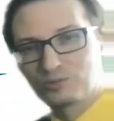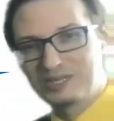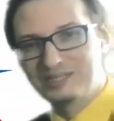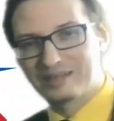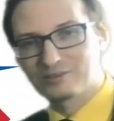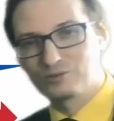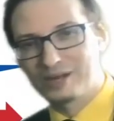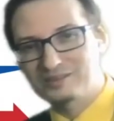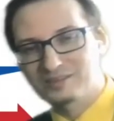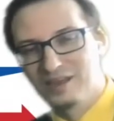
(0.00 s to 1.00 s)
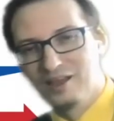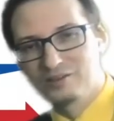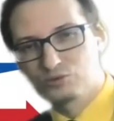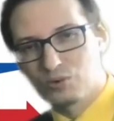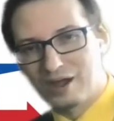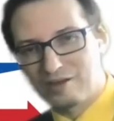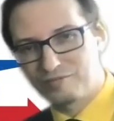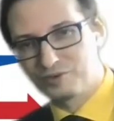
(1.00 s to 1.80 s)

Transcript: really that great to have